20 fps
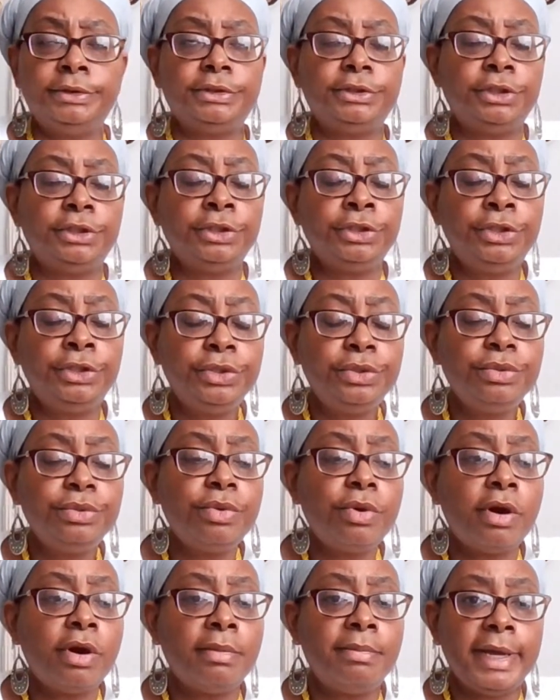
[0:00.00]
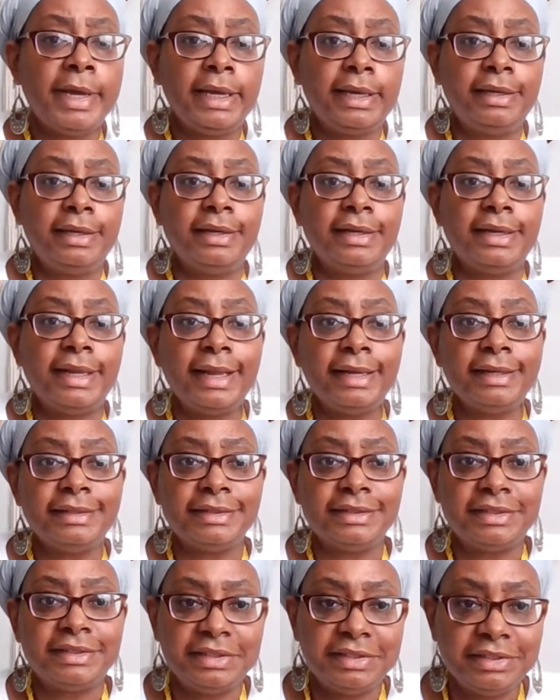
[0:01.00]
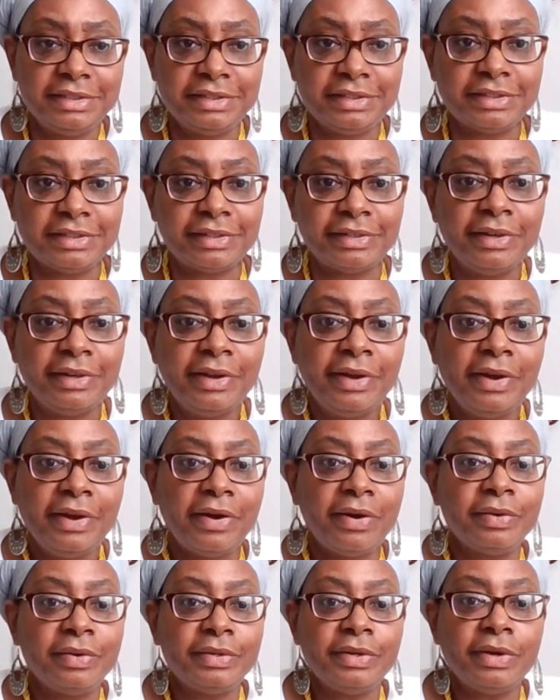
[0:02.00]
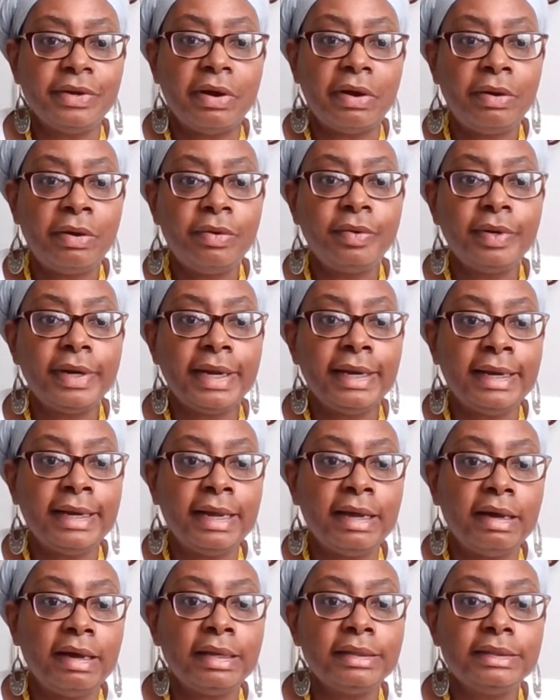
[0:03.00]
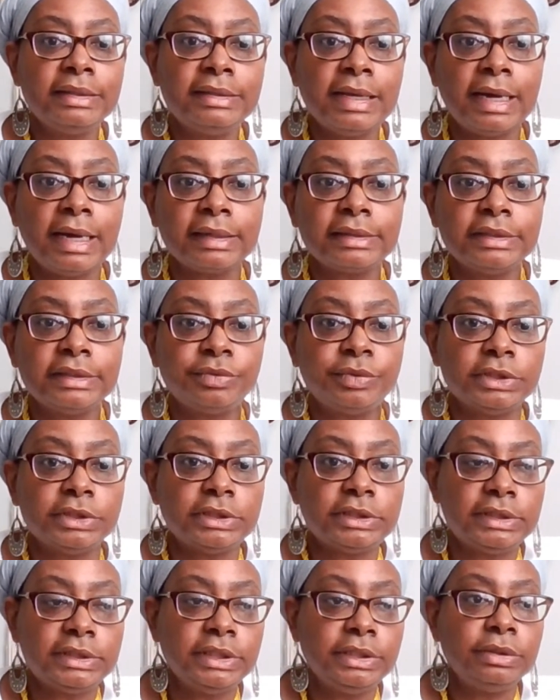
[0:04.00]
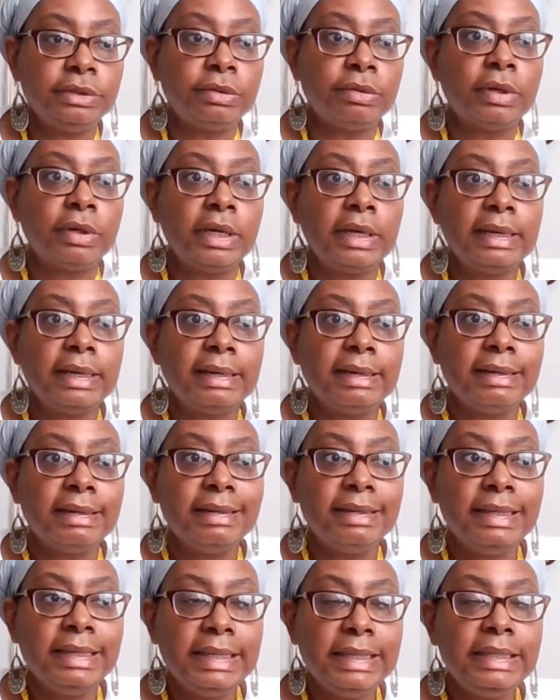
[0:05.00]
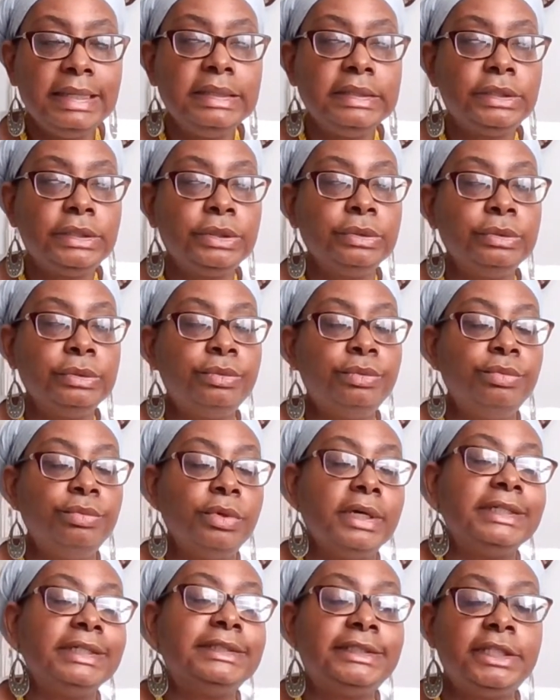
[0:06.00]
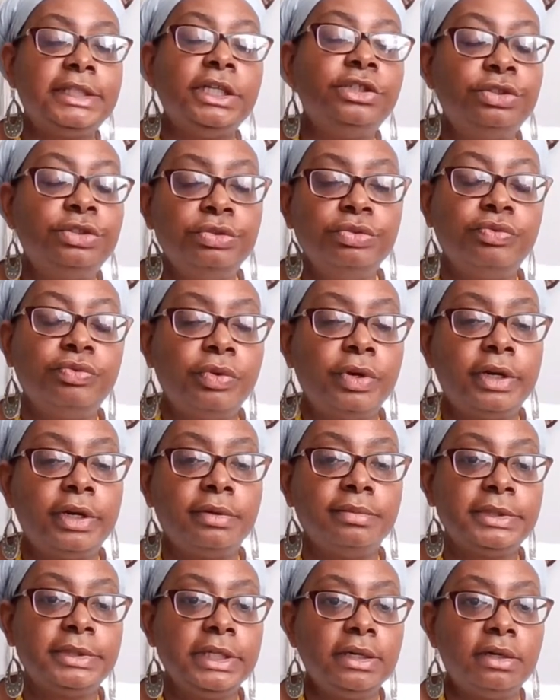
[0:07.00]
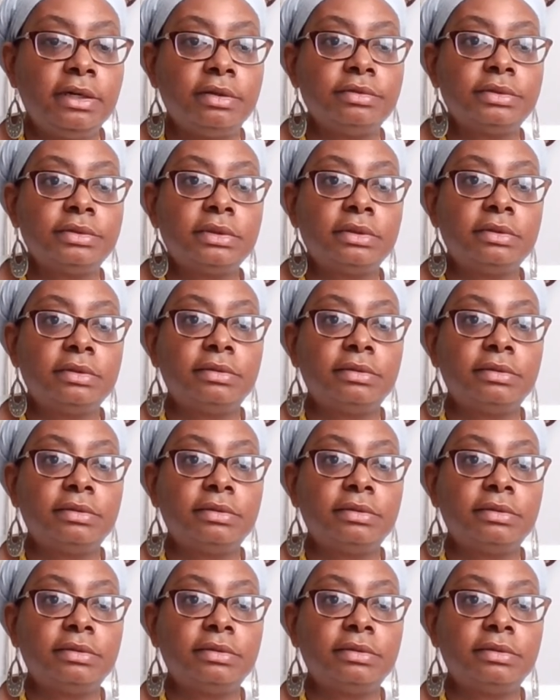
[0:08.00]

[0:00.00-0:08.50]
you are making that decision on your own, and that other doctor will still need to assess you for themselves,